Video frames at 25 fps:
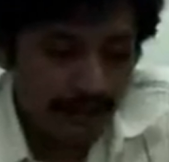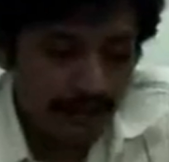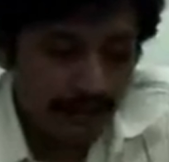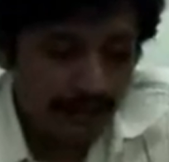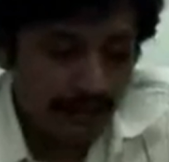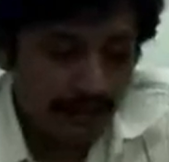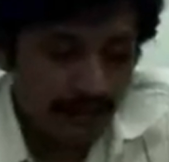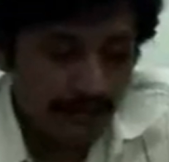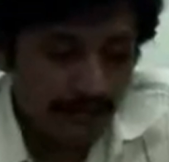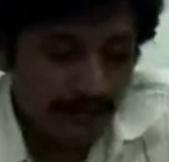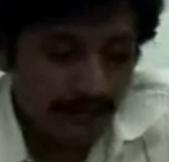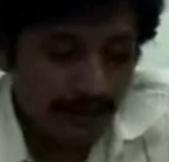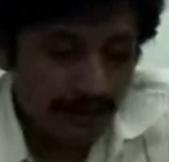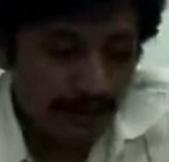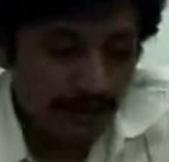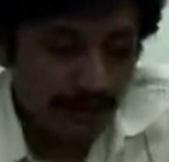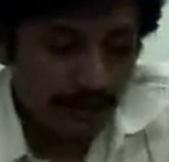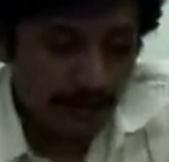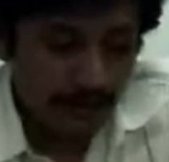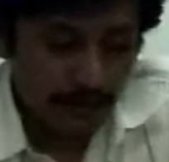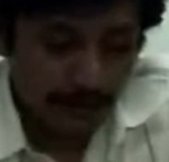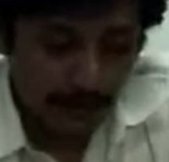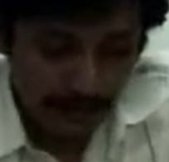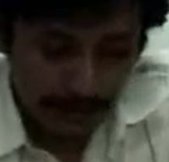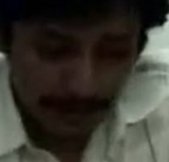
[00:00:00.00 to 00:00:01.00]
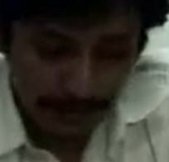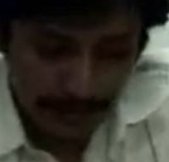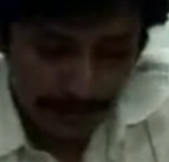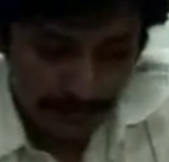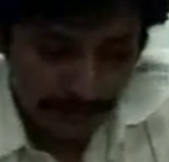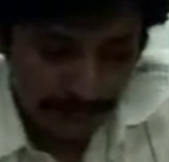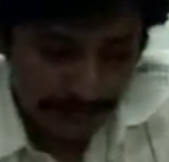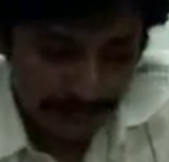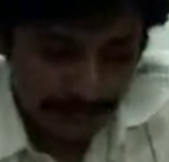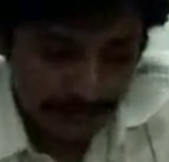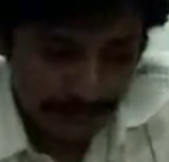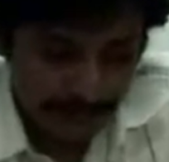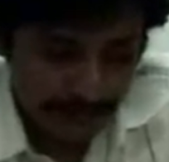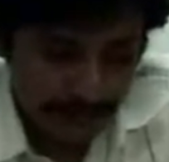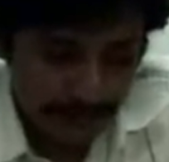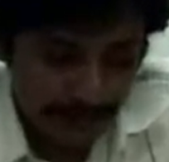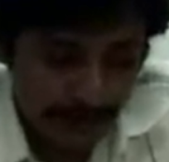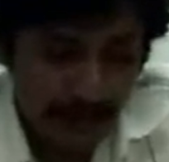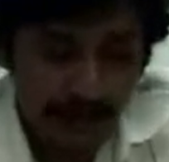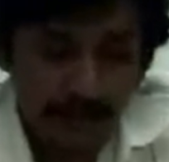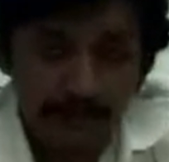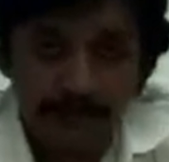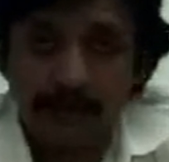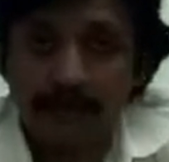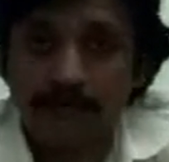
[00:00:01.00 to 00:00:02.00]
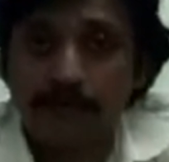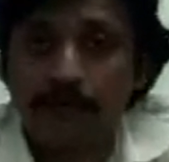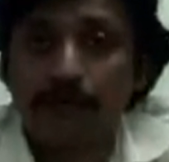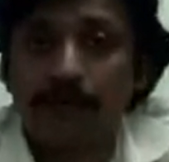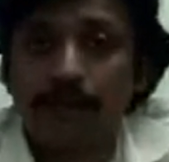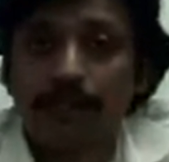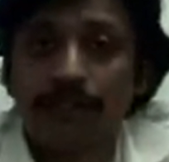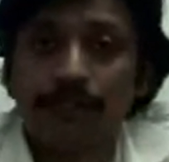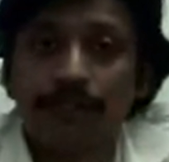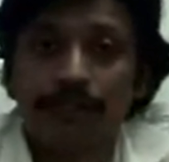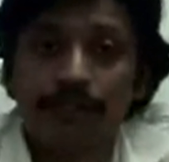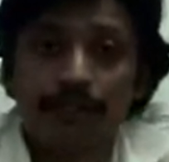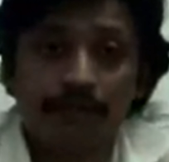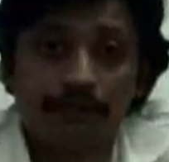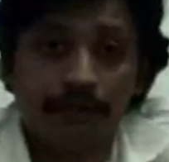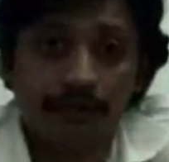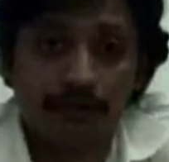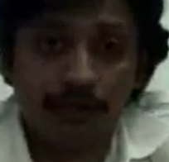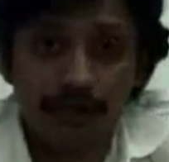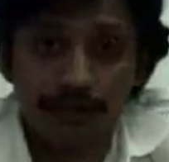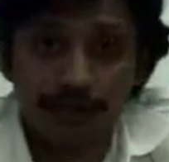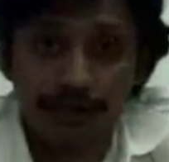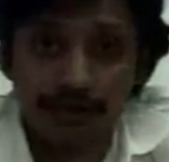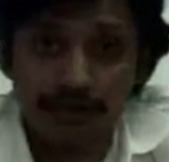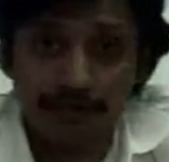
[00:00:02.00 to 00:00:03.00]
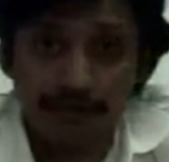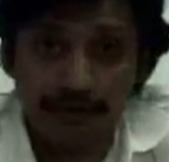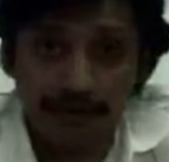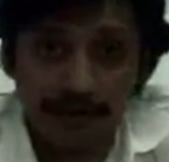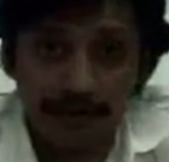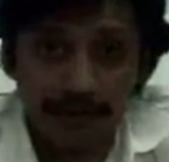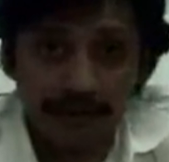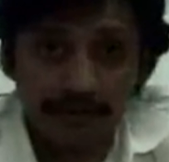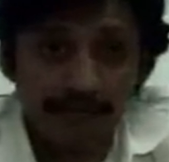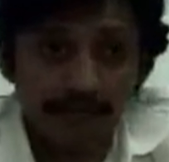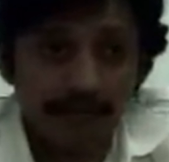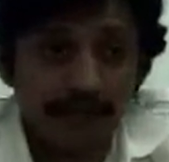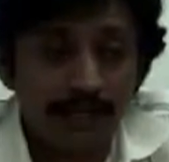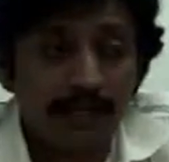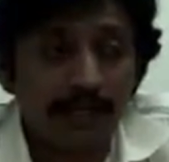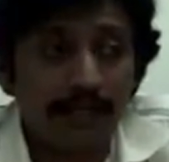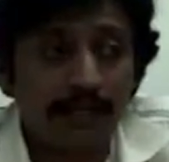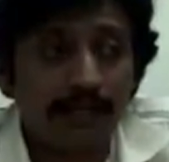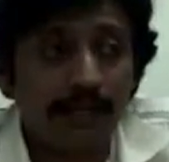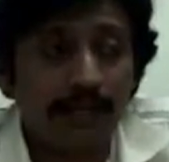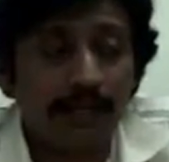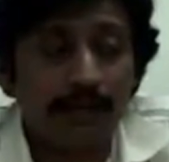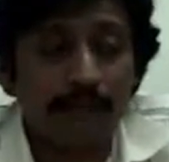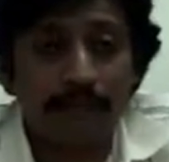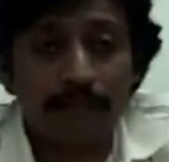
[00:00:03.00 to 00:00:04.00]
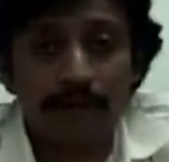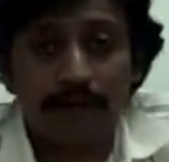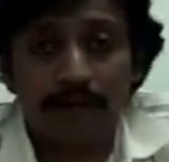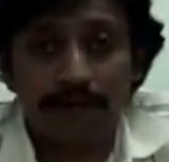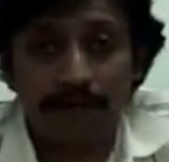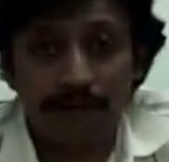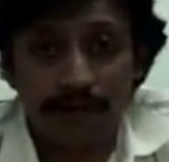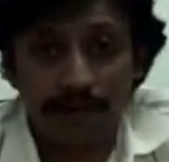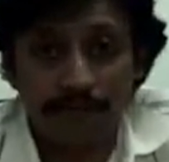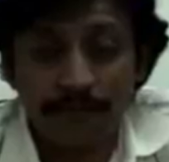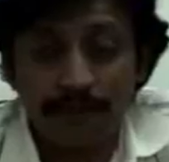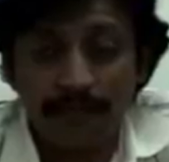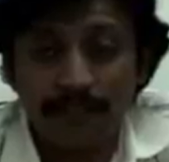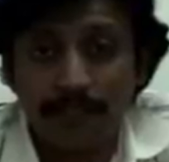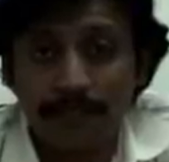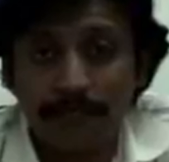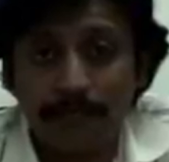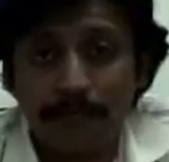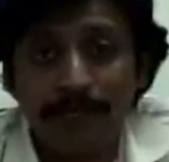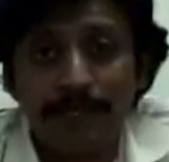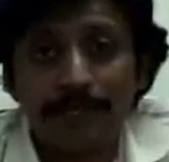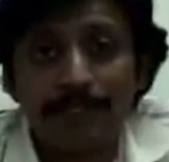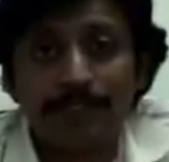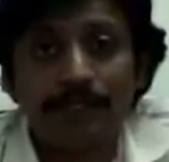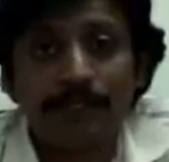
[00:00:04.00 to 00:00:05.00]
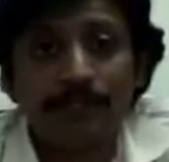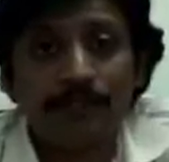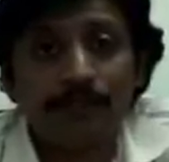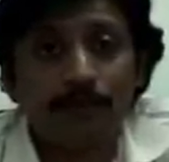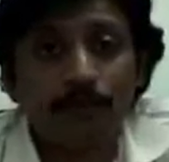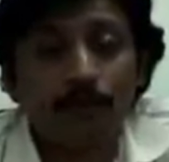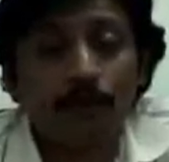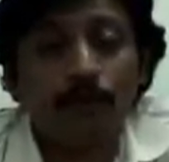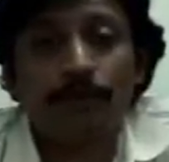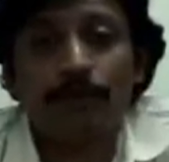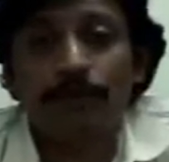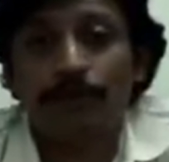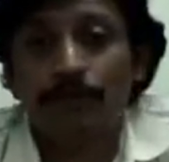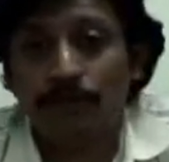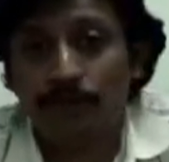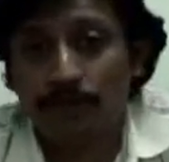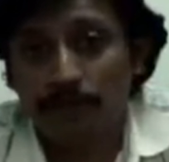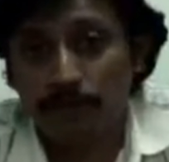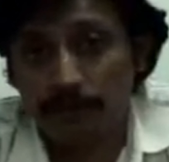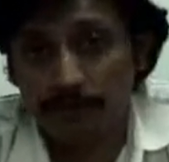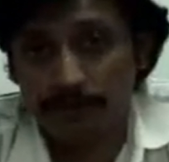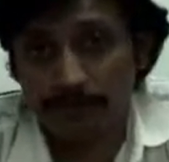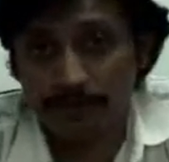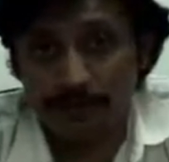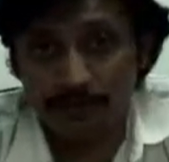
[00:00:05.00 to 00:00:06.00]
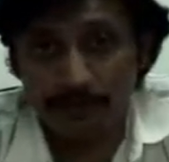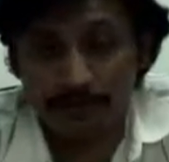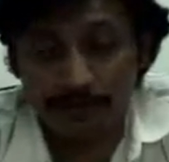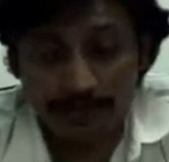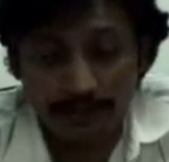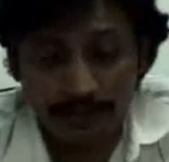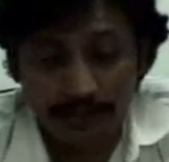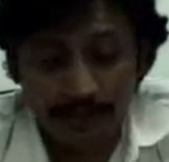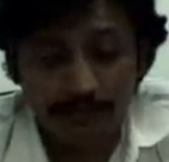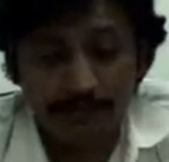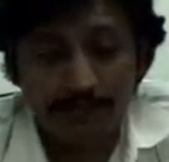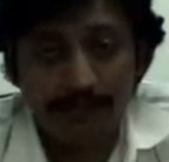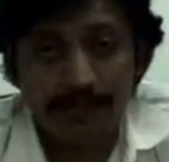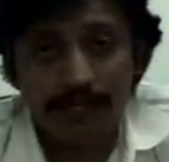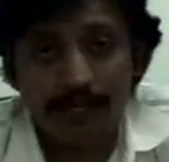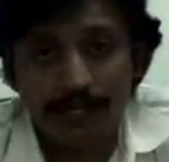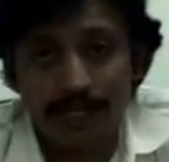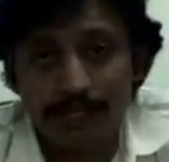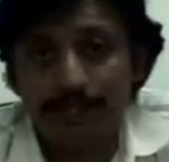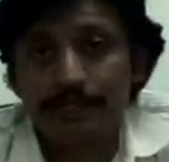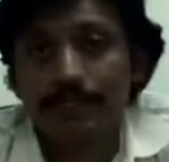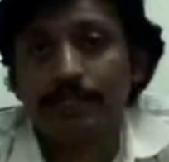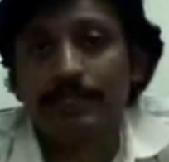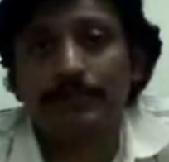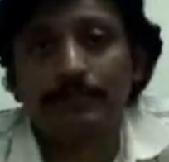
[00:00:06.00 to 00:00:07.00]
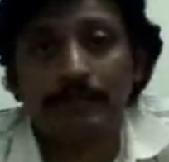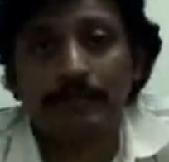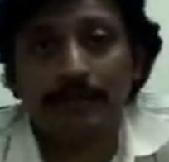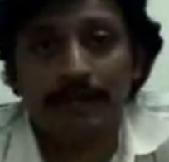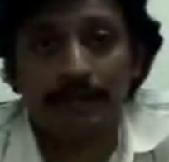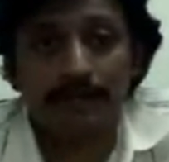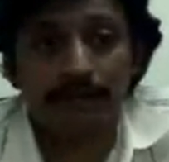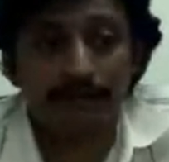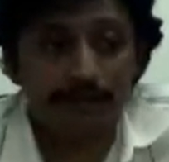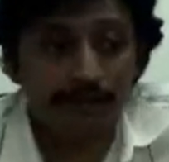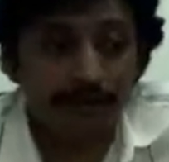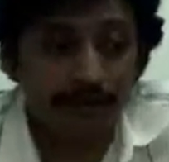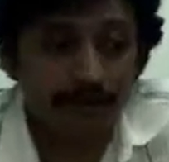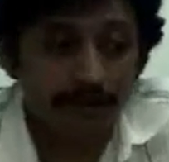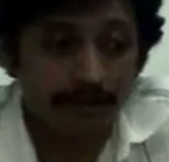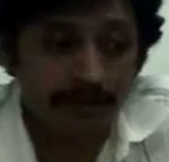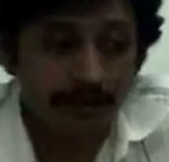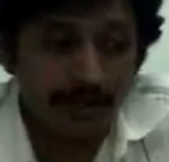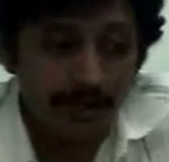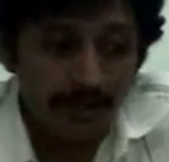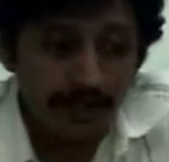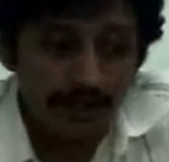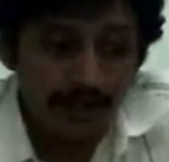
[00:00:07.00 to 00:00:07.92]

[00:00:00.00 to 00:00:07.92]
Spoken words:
I went to the court. I applied for restoration of conjugal rights. When I filed this petition, no one knew about this. It was done in a very hush-hush manner. So